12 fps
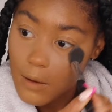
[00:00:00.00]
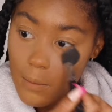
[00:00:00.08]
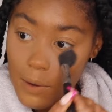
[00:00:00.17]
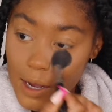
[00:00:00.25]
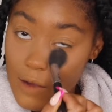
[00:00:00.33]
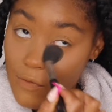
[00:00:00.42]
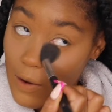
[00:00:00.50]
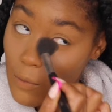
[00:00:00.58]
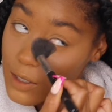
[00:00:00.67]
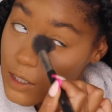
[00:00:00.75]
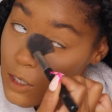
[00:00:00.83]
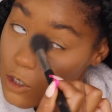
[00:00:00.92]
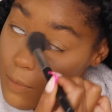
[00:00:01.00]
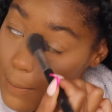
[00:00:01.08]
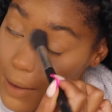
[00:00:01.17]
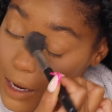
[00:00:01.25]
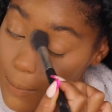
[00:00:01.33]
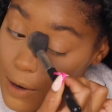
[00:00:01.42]
But if I was to do my
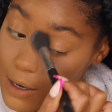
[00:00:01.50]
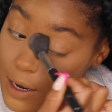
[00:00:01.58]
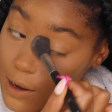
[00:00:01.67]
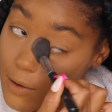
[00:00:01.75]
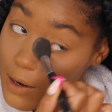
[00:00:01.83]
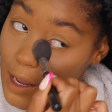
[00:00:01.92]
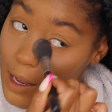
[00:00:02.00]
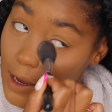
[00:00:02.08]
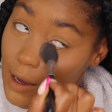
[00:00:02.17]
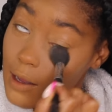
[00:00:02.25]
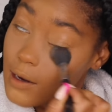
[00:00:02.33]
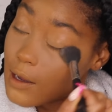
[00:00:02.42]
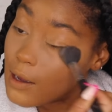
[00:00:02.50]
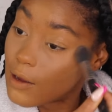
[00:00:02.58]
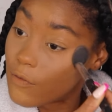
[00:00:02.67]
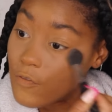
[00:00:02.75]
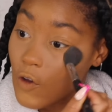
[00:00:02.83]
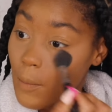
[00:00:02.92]
makeup right now and
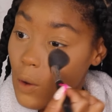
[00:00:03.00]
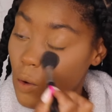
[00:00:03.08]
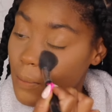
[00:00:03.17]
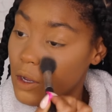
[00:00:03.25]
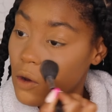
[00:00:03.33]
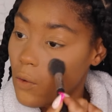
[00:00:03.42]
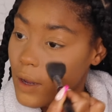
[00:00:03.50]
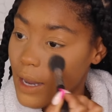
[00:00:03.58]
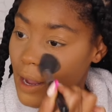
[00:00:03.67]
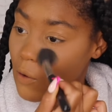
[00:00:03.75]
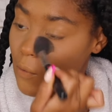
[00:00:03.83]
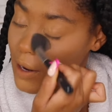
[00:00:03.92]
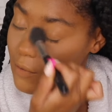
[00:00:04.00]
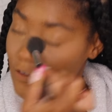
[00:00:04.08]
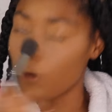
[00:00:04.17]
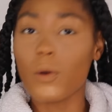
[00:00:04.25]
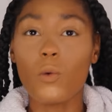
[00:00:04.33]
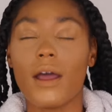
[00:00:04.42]
filming would be going like crazy.
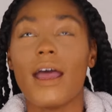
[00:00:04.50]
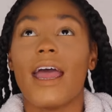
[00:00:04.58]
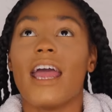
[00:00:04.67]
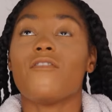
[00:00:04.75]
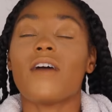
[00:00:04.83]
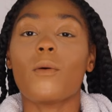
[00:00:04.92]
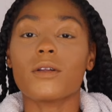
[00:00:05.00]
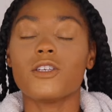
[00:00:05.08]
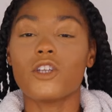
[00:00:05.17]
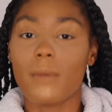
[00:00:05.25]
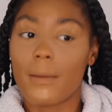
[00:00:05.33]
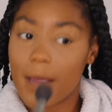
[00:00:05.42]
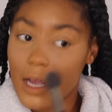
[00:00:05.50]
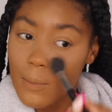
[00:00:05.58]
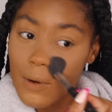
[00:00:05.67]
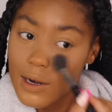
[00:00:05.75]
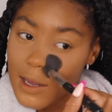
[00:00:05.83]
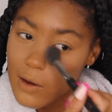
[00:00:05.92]
If I were to do my makeup
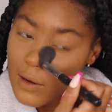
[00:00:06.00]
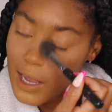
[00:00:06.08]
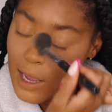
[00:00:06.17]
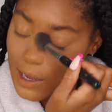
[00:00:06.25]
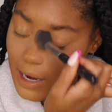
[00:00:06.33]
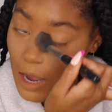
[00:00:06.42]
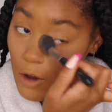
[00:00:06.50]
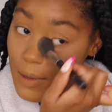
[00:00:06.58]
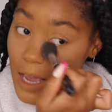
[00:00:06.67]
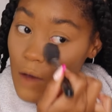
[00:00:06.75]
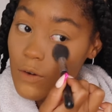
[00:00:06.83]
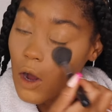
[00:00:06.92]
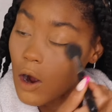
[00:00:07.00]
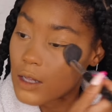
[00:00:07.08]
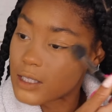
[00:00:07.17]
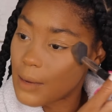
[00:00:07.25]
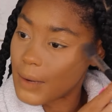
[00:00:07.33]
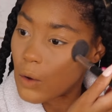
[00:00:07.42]
right now and I would be having a hard
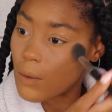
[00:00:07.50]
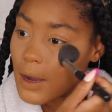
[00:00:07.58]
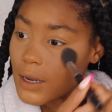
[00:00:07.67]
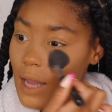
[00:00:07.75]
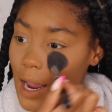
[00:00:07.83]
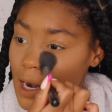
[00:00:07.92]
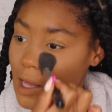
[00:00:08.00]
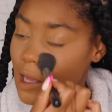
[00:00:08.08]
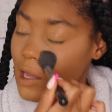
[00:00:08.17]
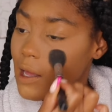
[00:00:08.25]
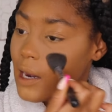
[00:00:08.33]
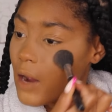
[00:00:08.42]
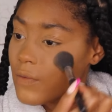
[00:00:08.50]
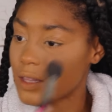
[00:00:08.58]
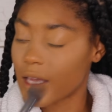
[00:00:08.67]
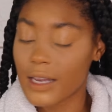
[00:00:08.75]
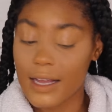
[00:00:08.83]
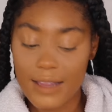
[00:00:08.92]
time like with my lighting and
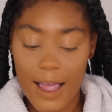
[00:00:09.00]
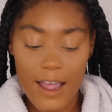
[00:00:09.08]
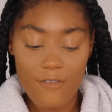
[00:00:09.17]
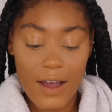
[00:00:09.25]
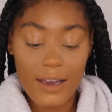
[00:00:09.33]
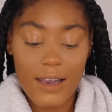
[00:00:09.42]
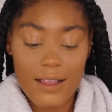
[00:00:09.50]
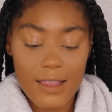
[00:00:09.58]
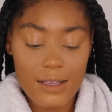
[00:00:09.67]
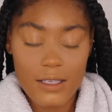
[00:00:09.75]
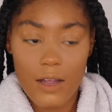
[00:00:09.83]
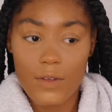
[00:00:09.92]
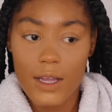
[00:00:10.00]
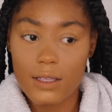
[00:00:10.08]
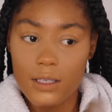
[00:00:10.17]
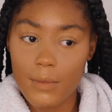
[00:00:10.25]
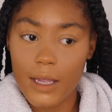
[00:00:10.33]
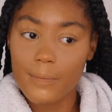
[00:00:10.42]
everything like that, if I let that stuff get
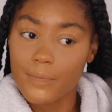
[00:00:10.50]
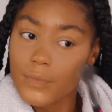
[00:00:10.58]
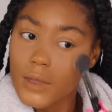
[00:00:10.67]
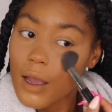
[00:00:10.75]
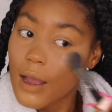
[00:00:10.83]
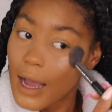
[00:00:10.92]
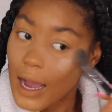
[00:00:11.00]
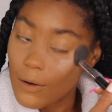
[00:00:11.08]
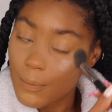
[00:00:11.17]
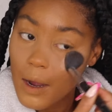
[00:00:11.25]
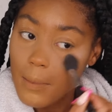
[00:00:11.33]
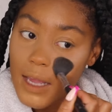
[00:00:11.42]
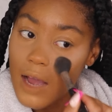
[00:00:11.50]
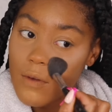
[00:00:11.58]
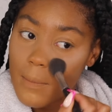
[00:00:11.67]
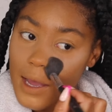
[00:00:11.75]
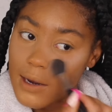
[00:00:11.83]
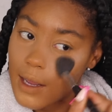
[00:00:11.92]
to me, I would probably have a
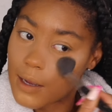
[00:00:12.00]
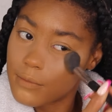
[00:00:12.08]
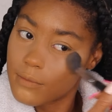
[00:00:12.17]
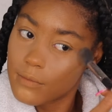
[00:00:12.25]
bad day.